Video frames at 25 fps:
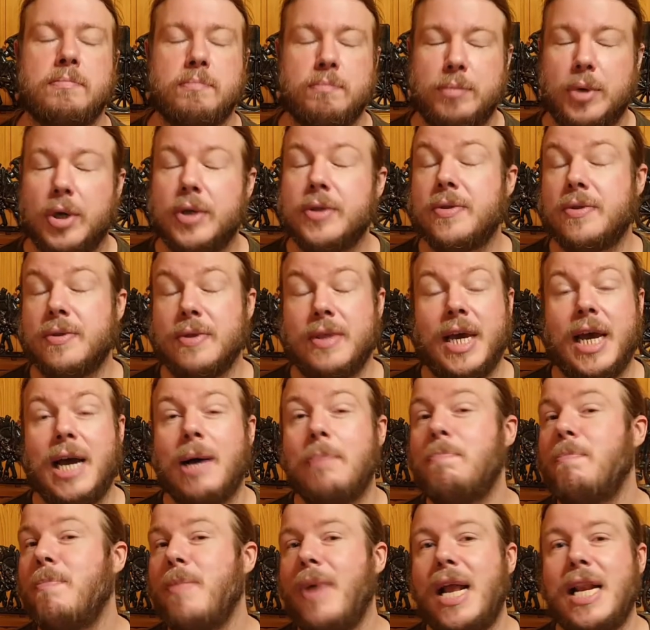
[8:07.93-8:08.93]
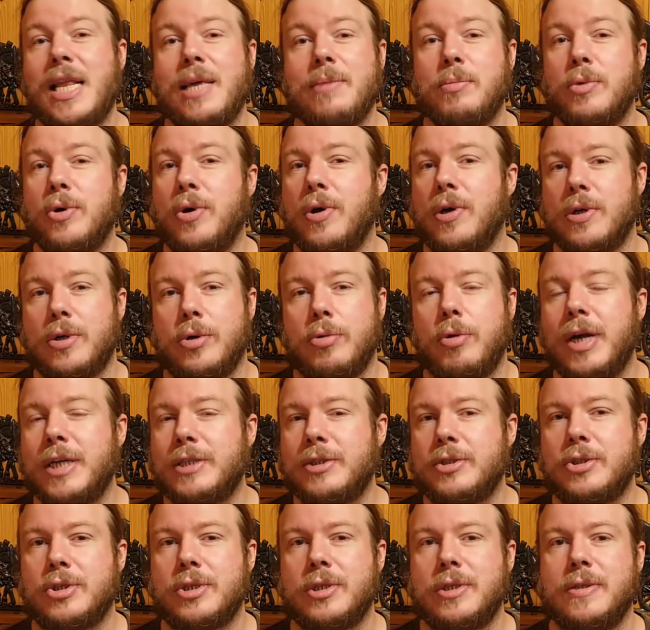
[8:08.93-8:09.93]
But there are many more
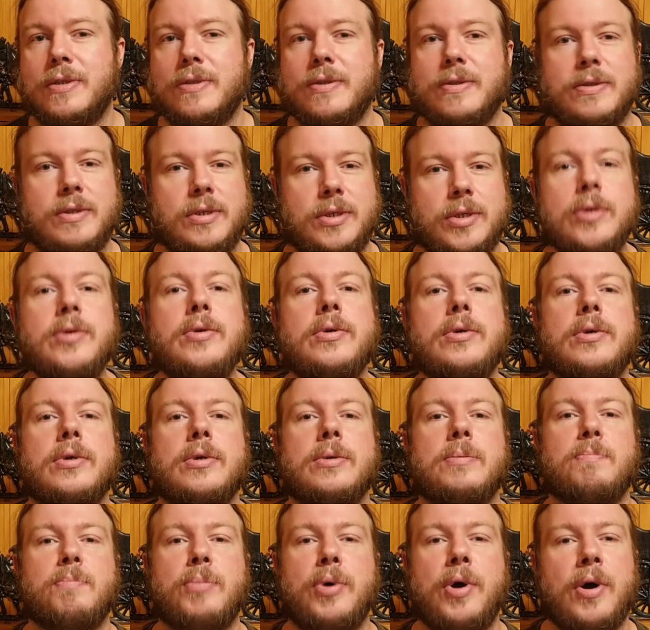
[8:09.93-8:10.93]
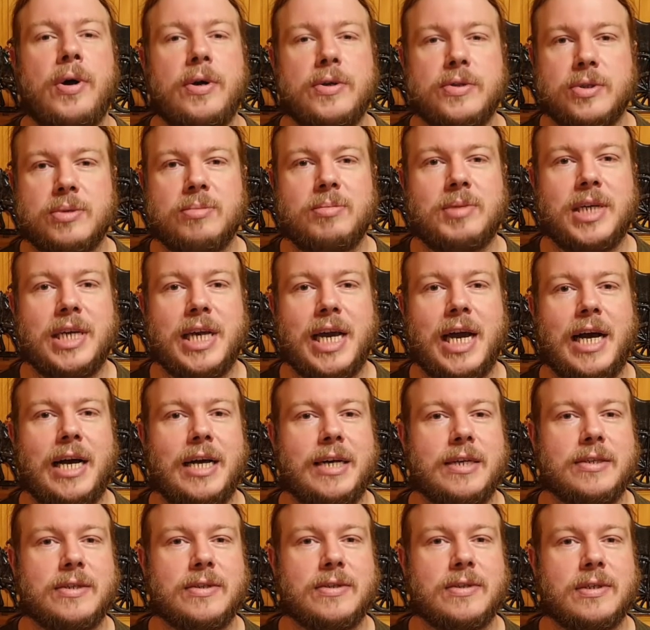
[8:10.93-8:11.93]
questions you could possibly
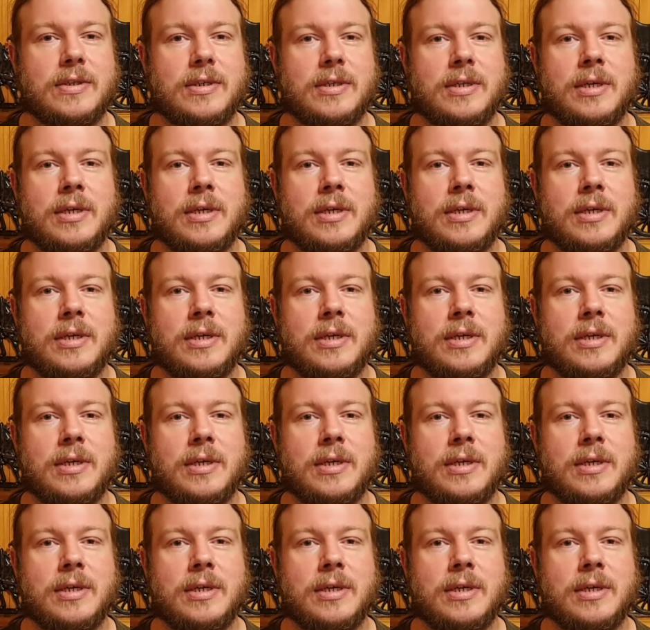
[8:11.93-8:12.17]
ask.